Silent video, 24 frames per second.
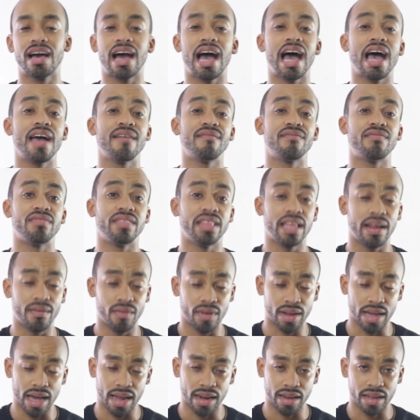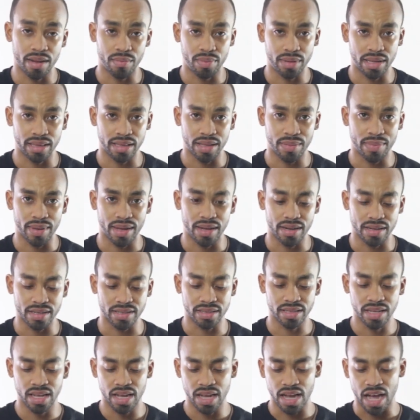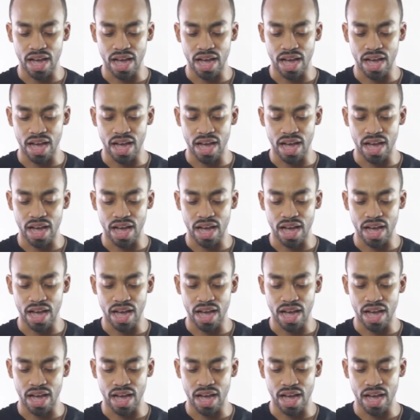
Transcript: I've never got it completely balanced.